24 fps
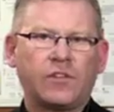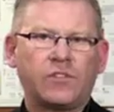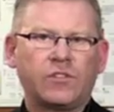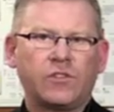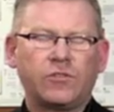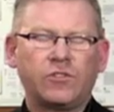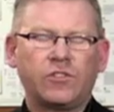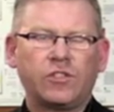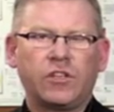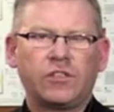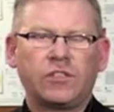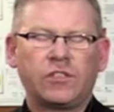
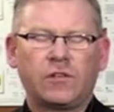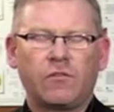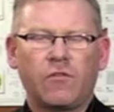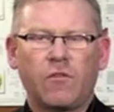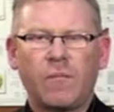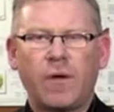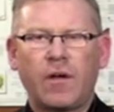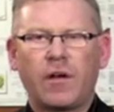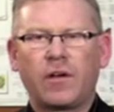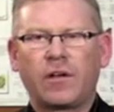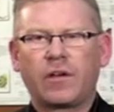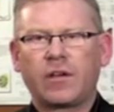Association of
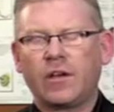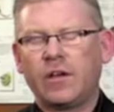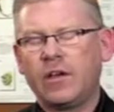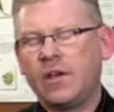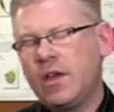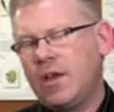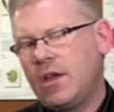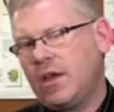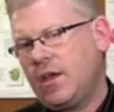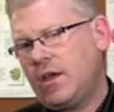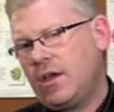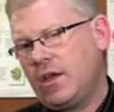America
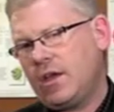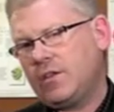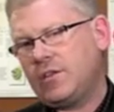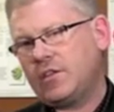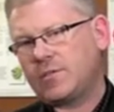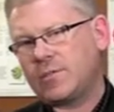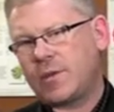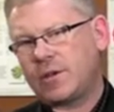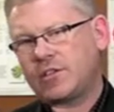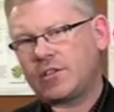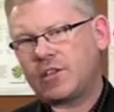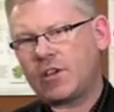and the
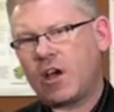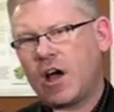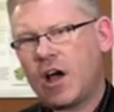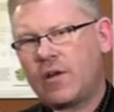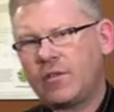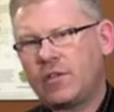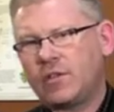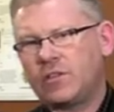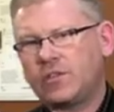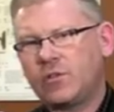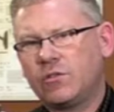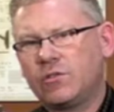Specialty
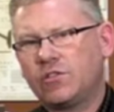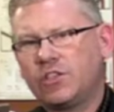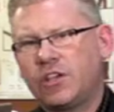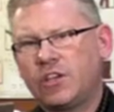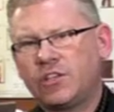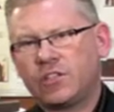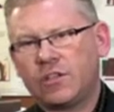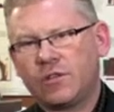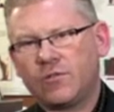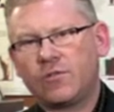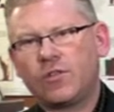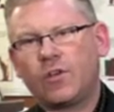Coffee
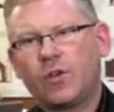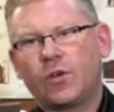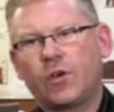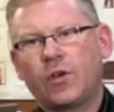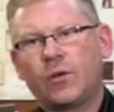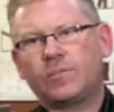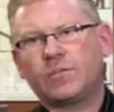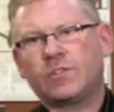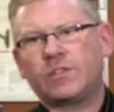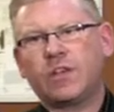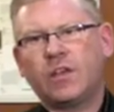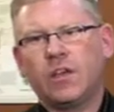Association of
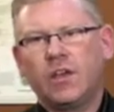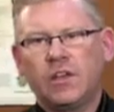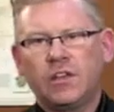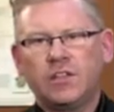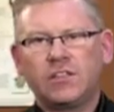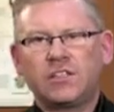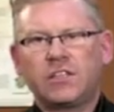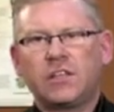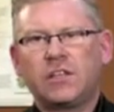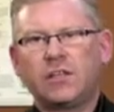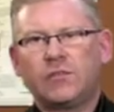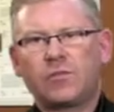Europe's
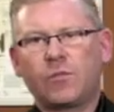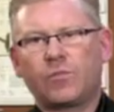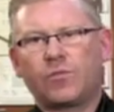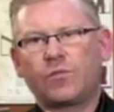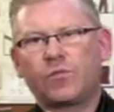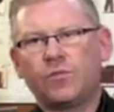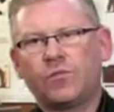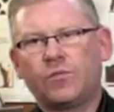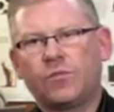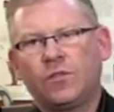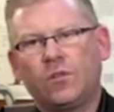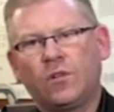seal of
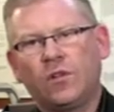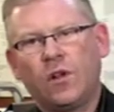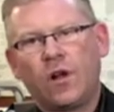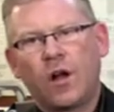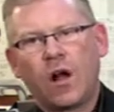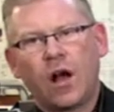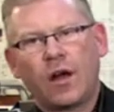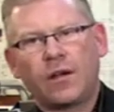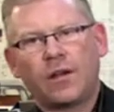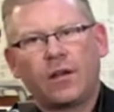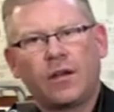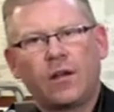approval
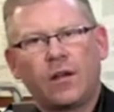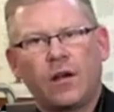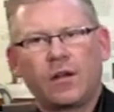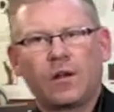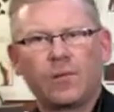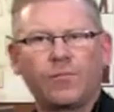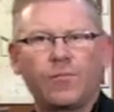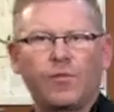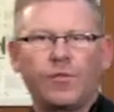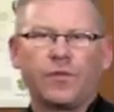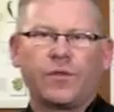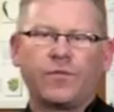on a
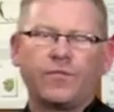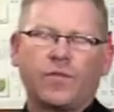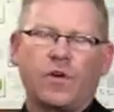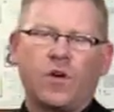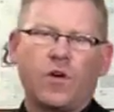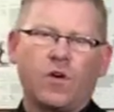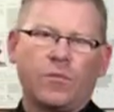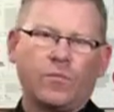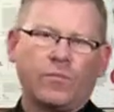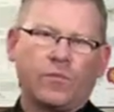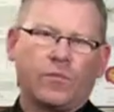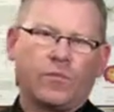brewer for
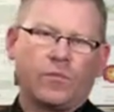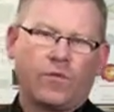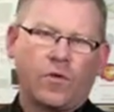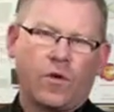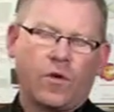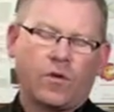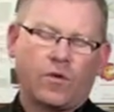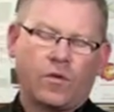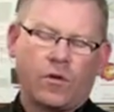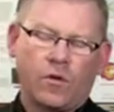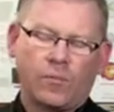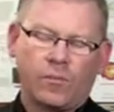
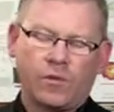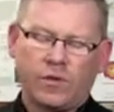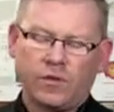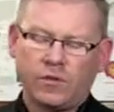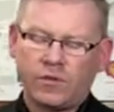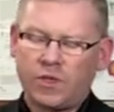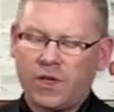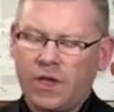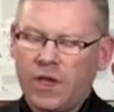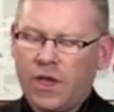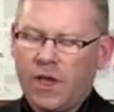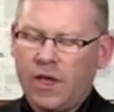home
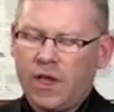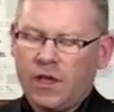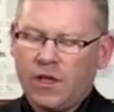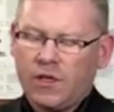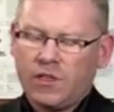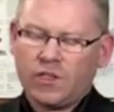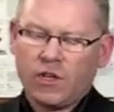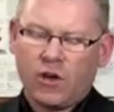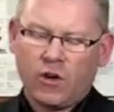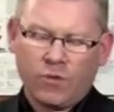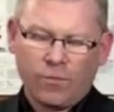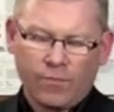use.
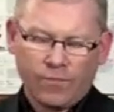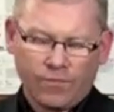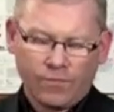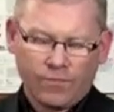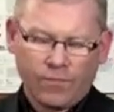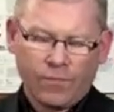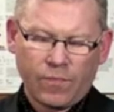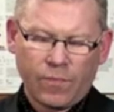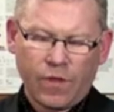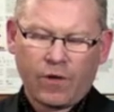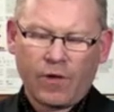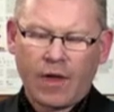So
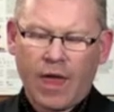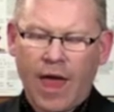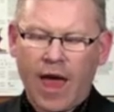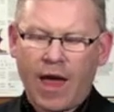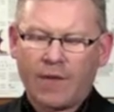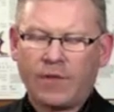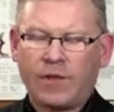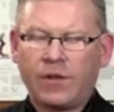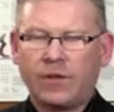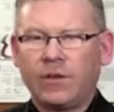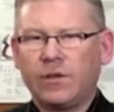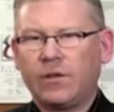there you
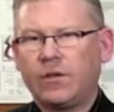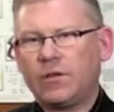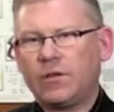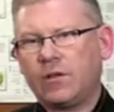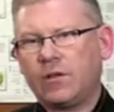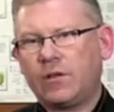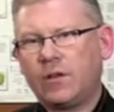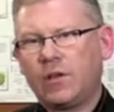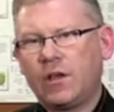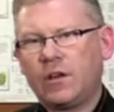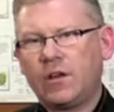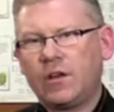have it.
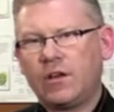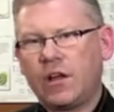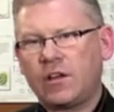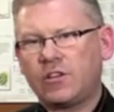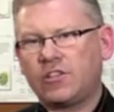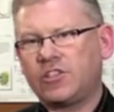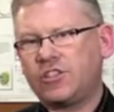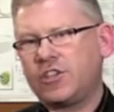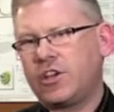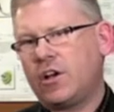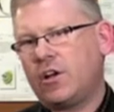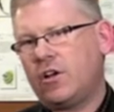In a
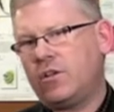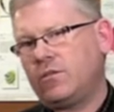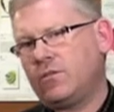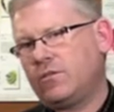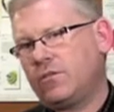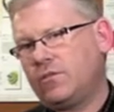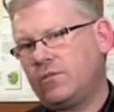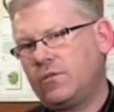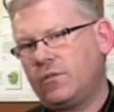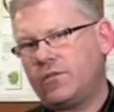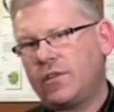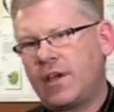
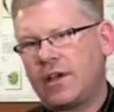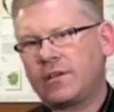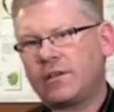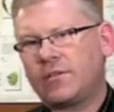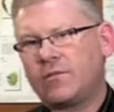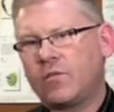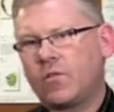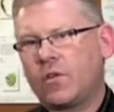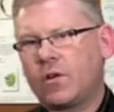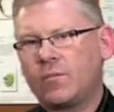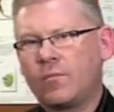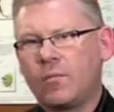nutshell, the
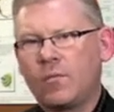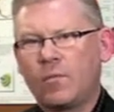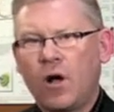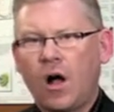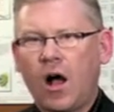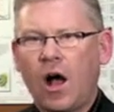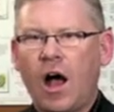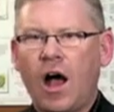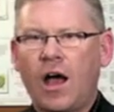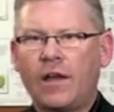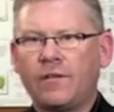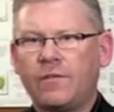Technivorm:
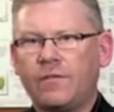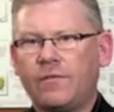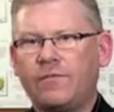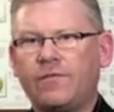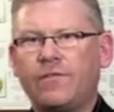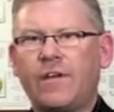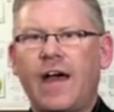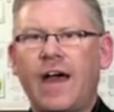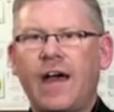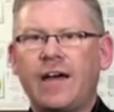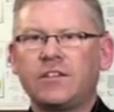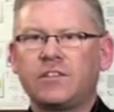hot,
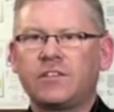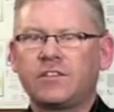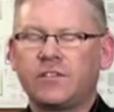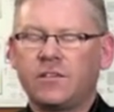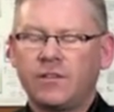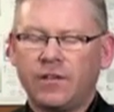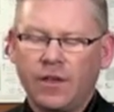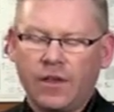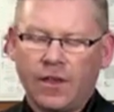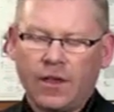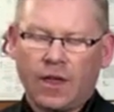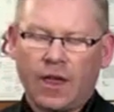fast,
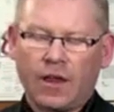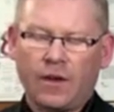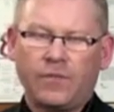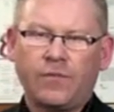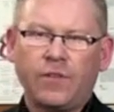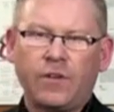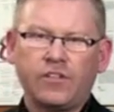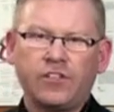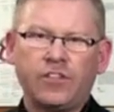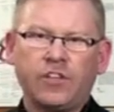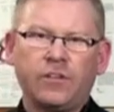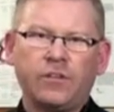and
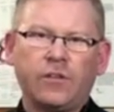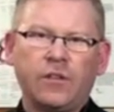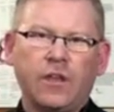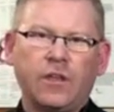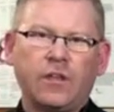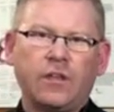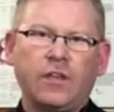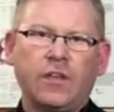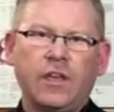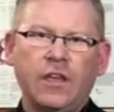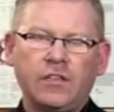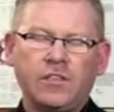efficient,
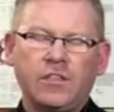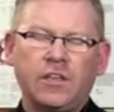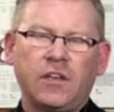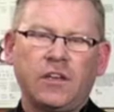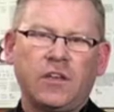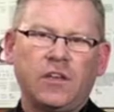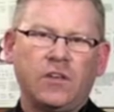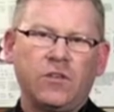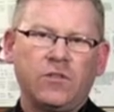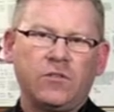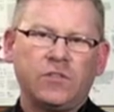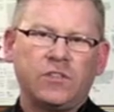easy to
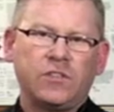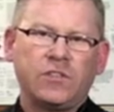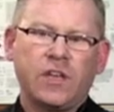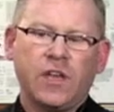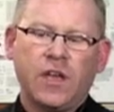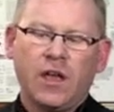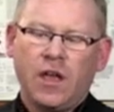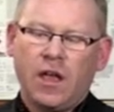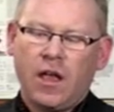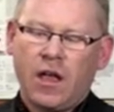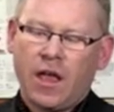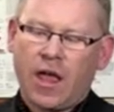use,
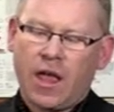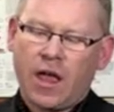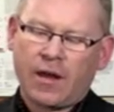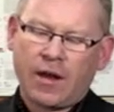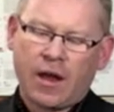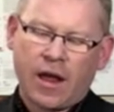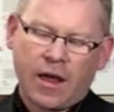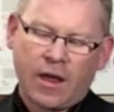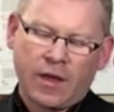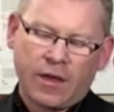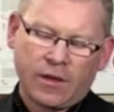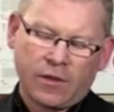and
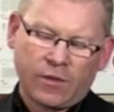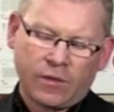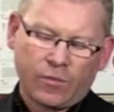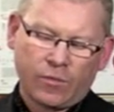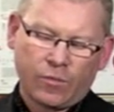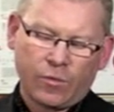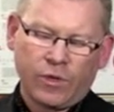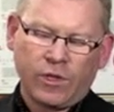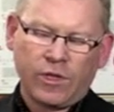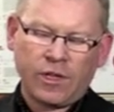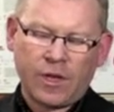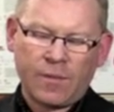I
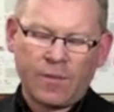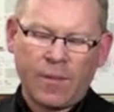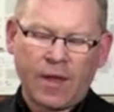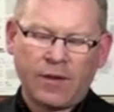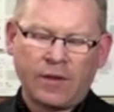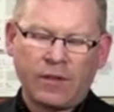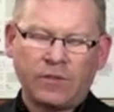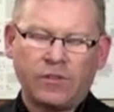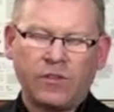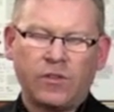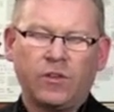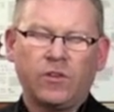really
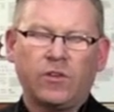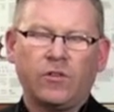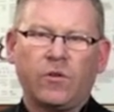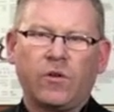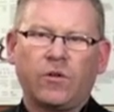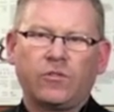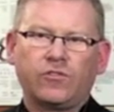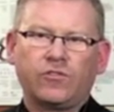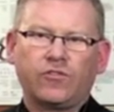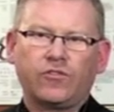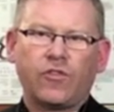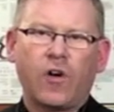commend it to
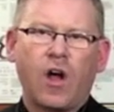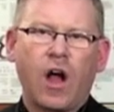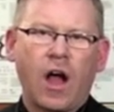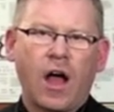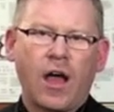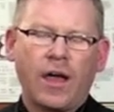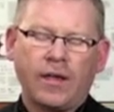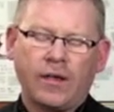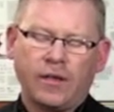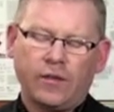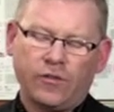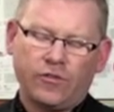you.
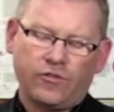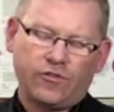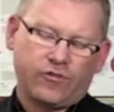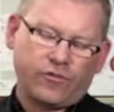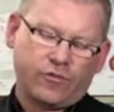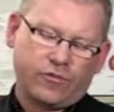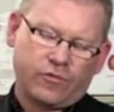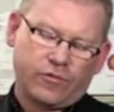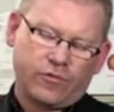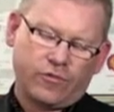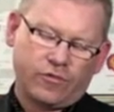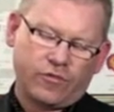Try
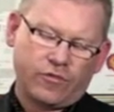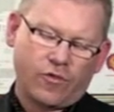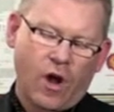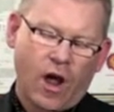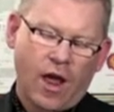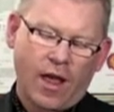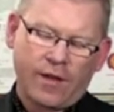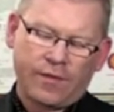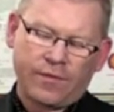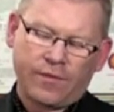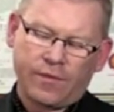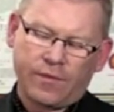
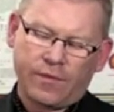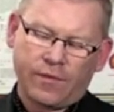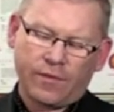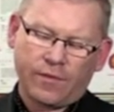it.